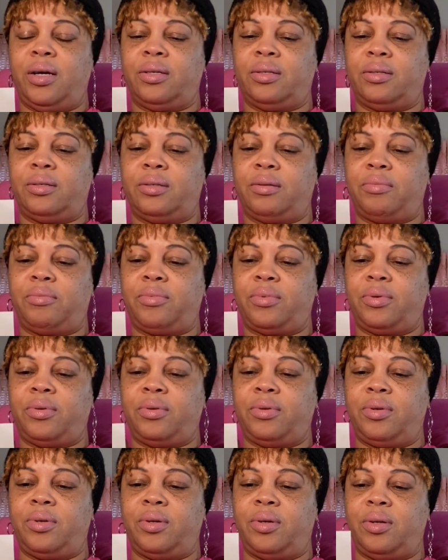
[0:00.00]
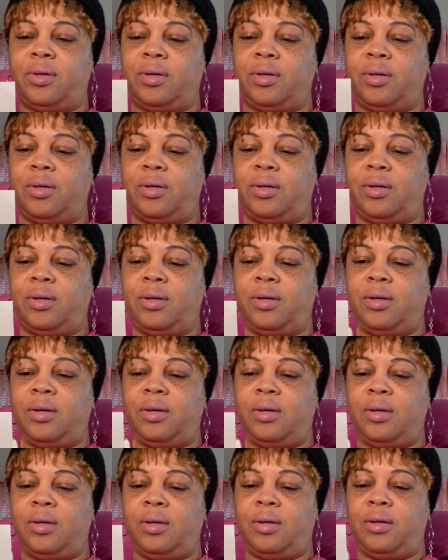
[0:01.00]

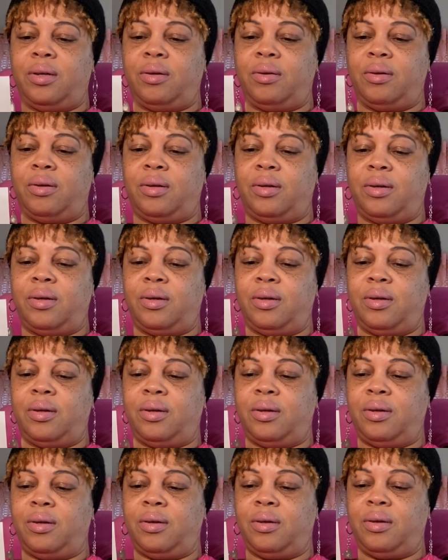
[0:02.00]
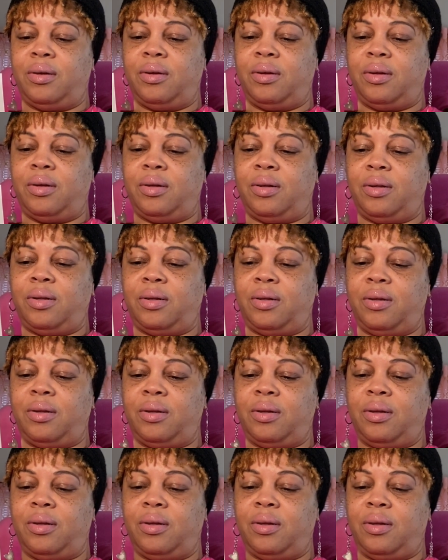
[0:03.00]

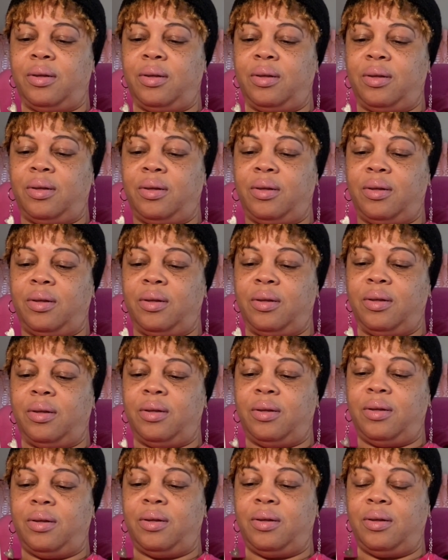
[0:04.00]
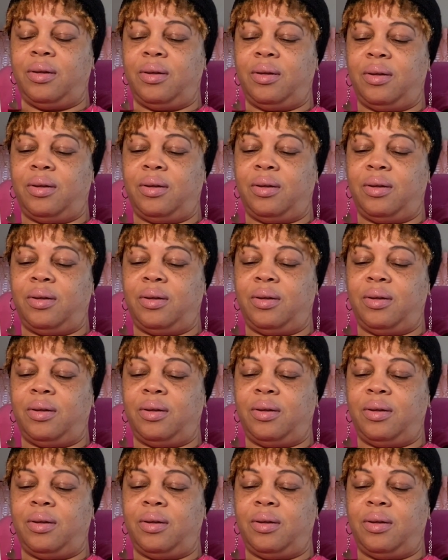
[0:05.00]
(silence)